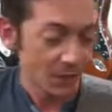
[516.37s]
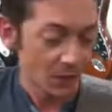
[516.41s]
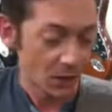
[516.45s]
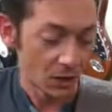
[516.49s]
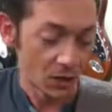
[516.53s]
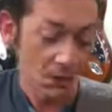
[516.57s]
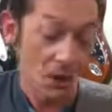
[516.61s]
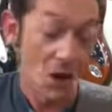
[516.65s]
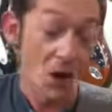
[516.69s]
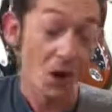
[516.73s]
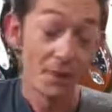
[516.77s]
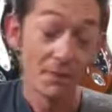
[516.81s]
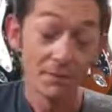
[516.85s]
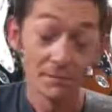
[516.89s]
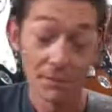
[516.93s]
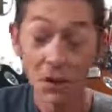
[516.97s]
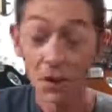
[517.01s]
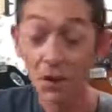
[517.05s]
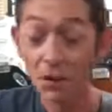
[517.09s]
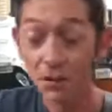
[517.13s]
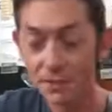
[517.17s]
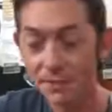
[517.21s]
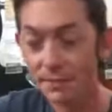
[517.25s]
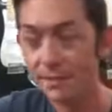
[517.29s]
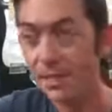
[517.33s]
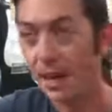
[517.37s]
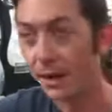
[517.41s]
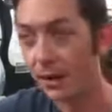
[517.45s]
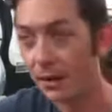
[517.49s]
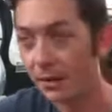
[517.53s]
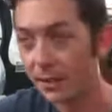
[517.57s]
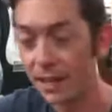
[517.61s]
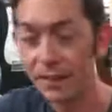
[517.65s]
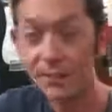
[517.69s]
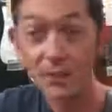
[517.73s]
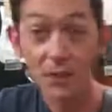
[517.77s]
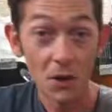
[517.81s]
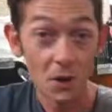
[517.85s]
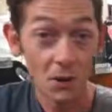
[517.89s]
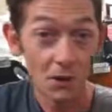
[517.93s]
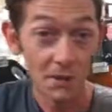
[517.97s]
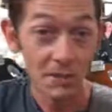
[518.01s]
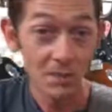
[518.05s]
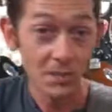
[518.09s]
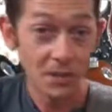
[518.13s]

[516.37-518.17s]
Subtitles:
or not all night, the whole